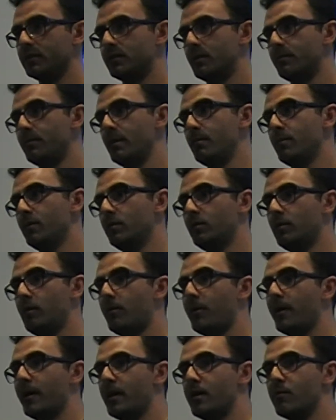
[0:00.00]
The people who
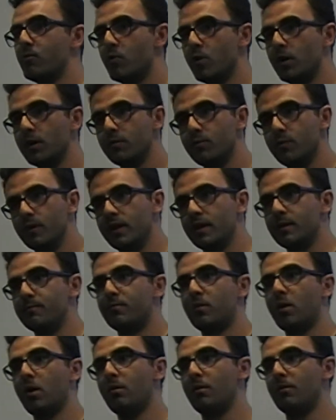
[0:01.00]
already worked with it
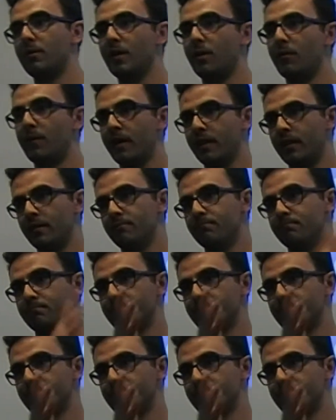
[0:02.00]
probably already